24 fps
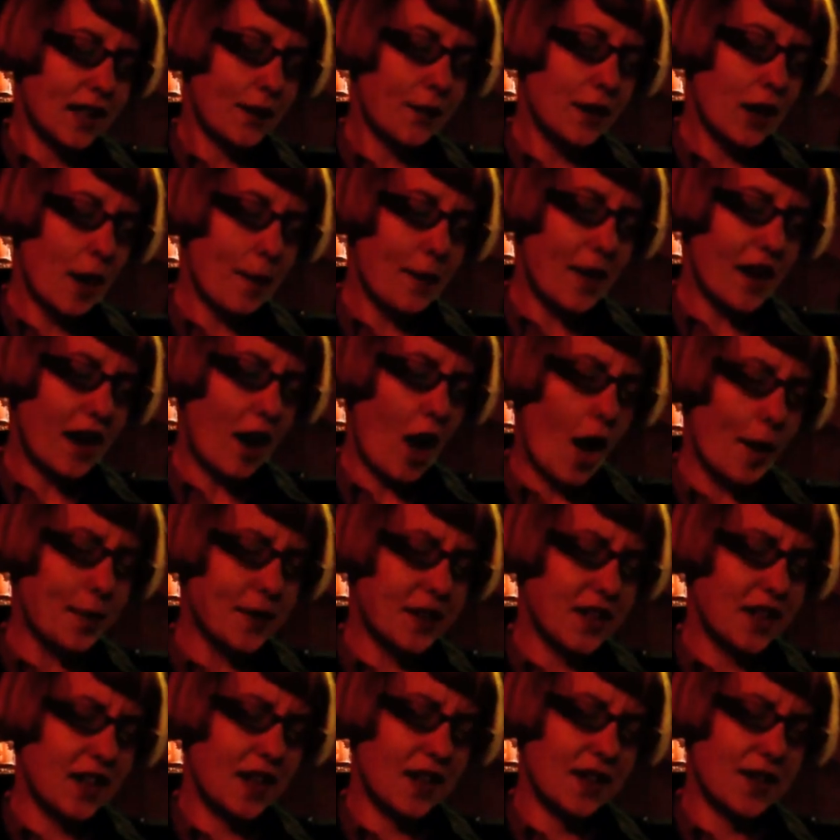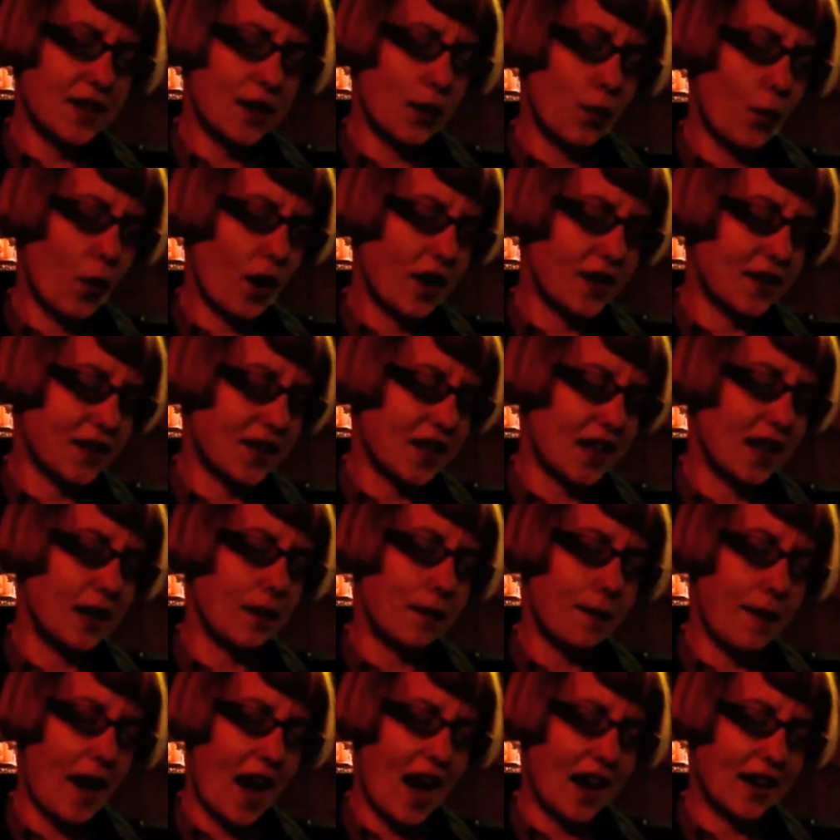Giving up that obstinacy was,
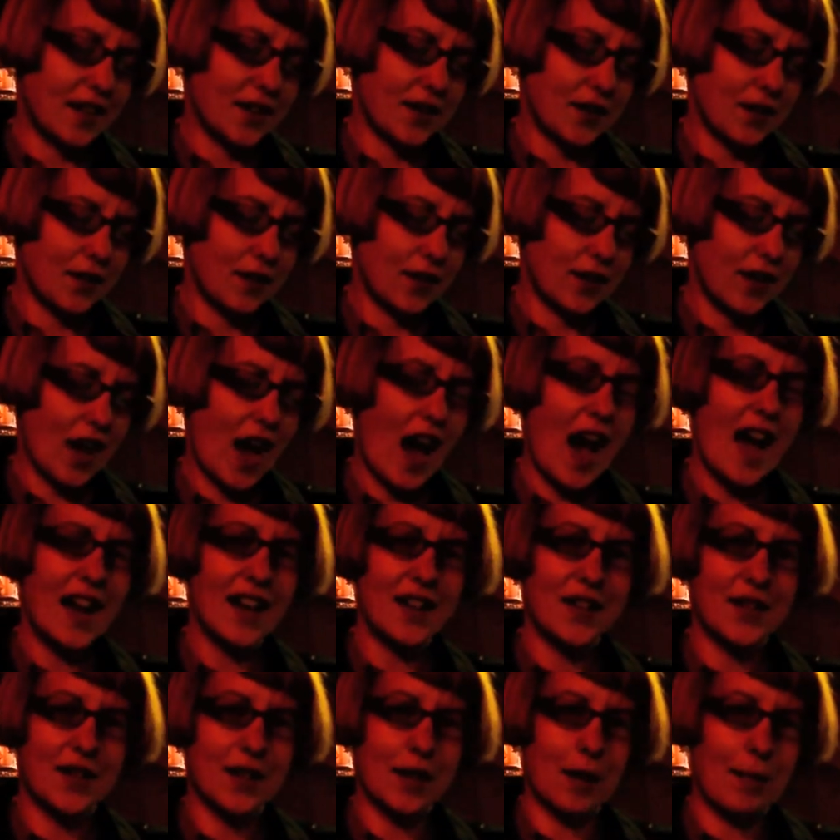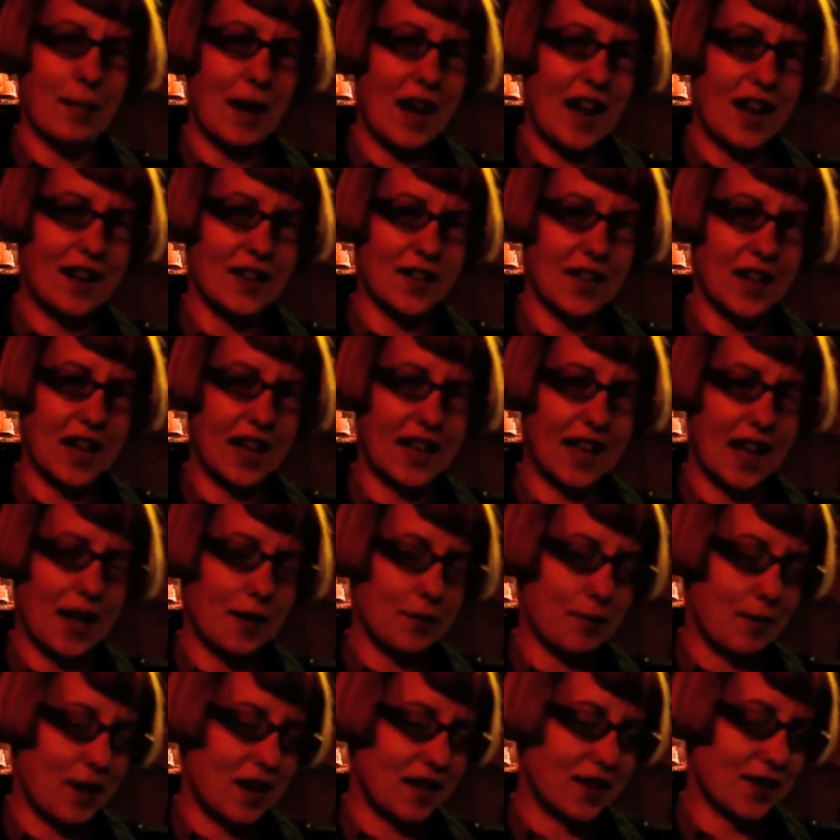in fact, the highest command that I
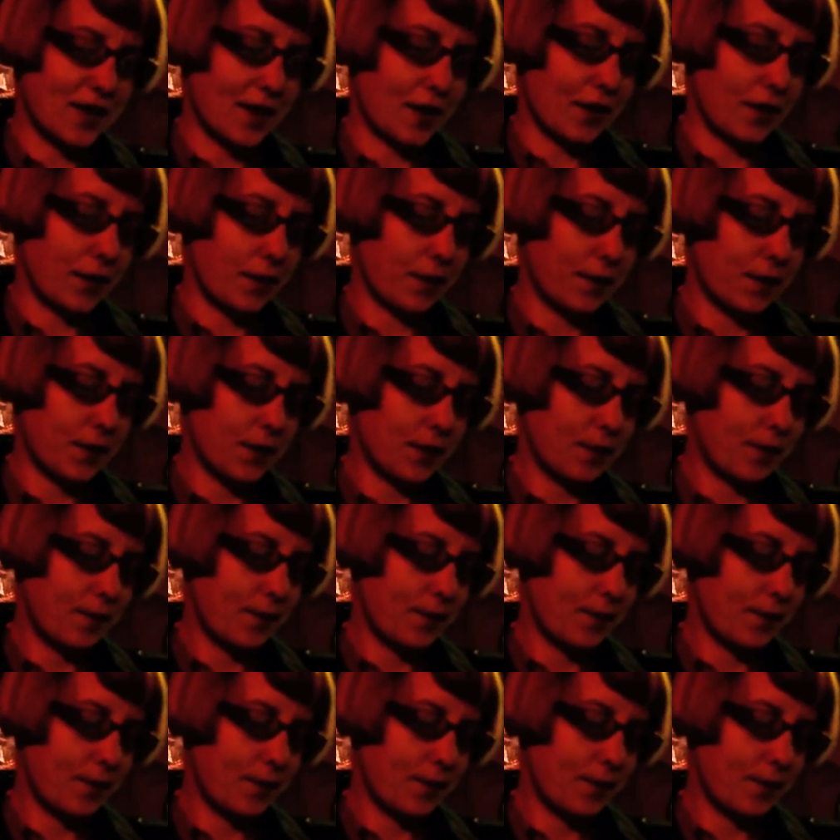gave myself.